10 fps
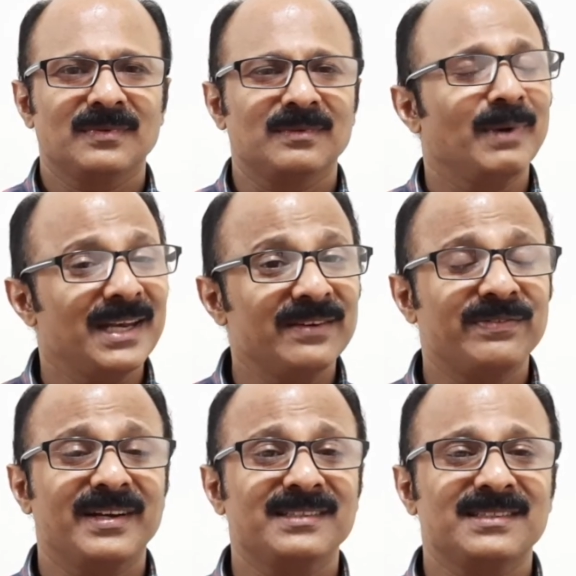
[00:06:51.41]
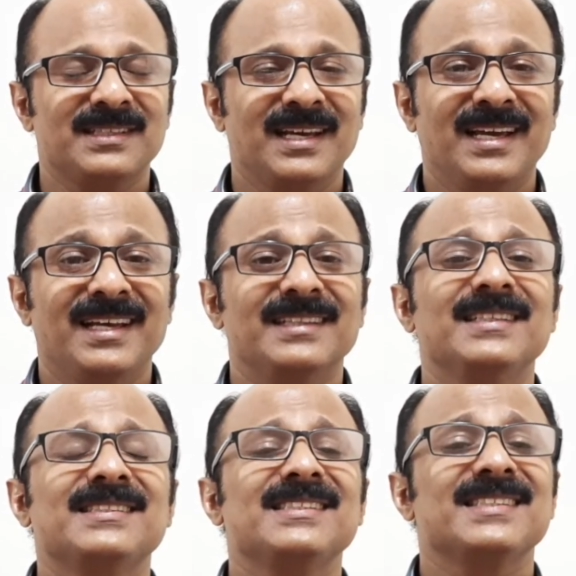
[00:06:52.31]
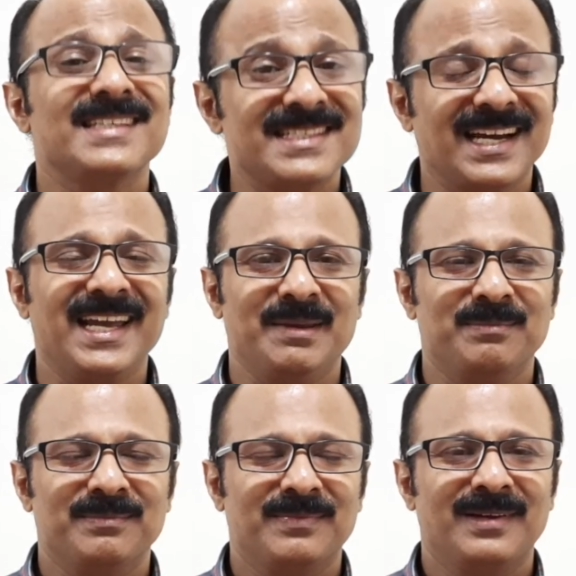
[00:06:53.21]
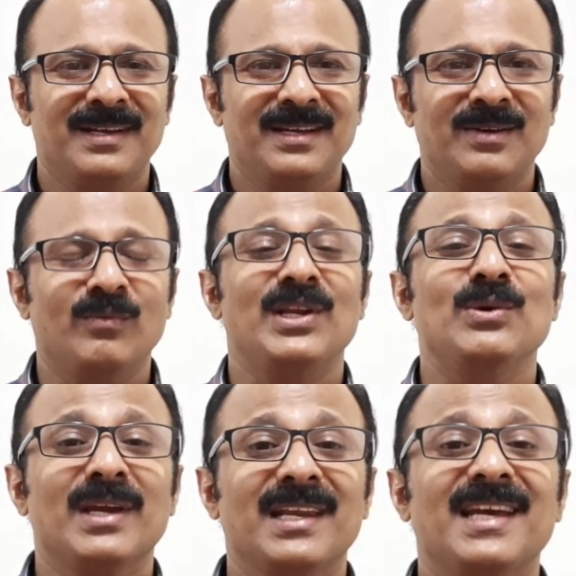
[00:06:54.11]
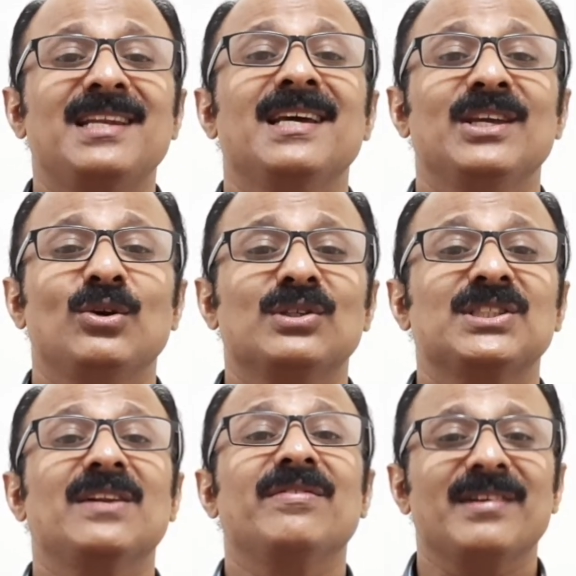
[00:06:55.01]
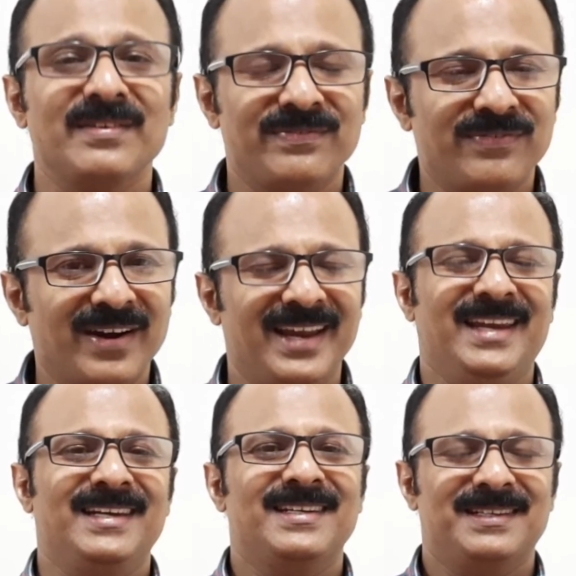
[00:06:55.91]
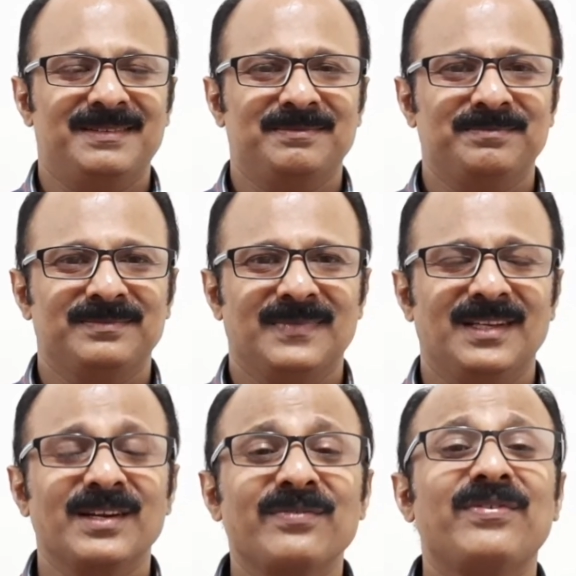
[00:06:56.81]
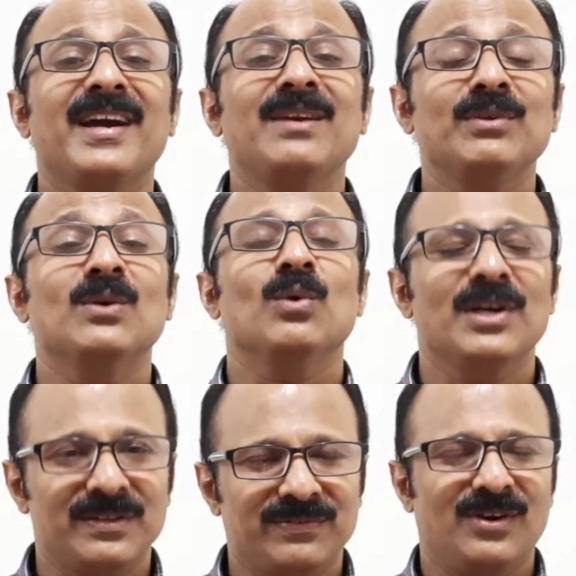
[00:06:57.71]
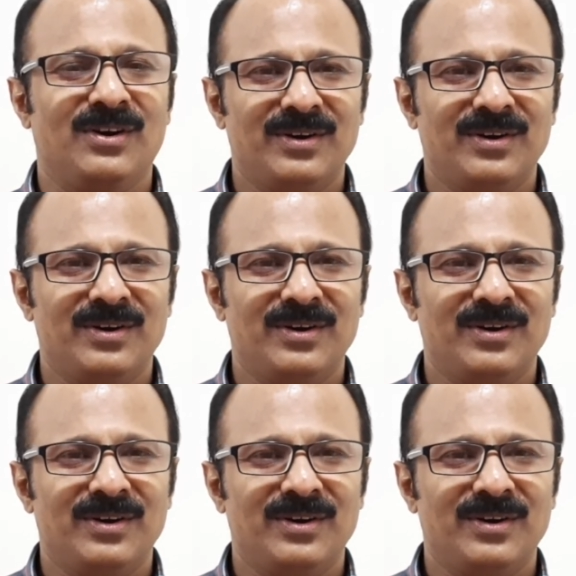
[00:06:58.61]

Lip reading: My dear friends, this is a time when you can get yourself refined with the Word of God.